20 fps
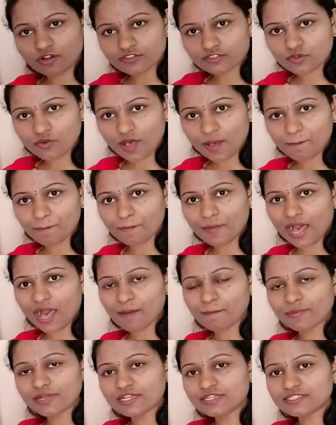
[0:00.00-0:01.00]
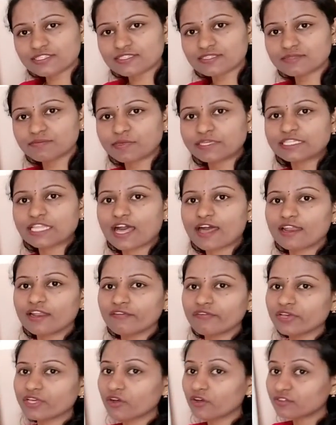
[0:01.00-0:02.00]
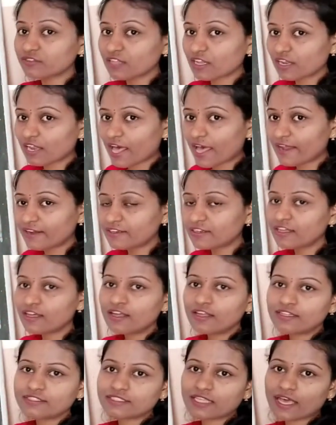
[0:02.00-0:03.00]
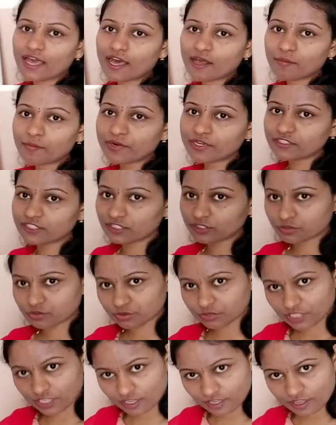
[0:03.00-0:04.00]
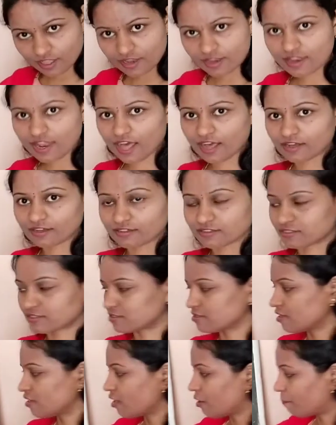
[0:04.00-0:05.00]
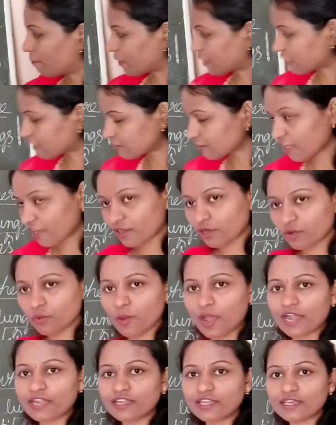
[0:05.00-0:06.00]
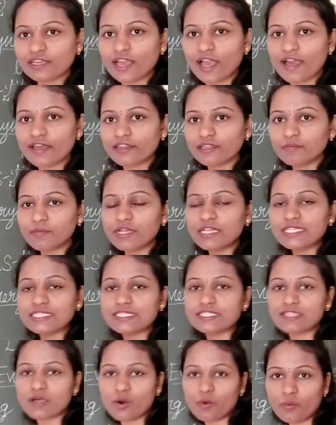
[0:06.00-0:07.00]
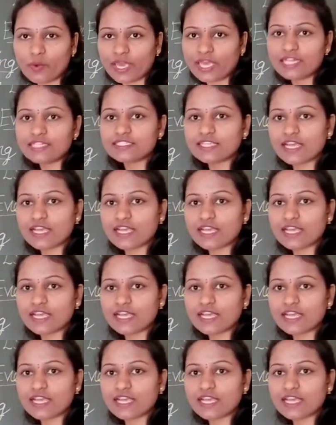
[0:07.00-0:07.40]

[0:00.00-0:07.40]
also mammals, but they are living on the land. They are breathing through the lungs. But in the aquatic animals, the whales